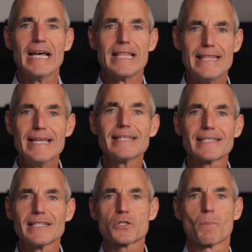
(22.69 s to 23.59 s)
This
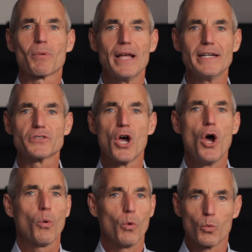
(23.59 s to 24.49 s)
is the place
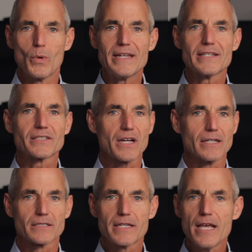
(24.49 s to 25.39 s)
where we
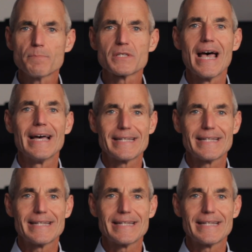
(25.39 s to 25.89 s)
discuss tips,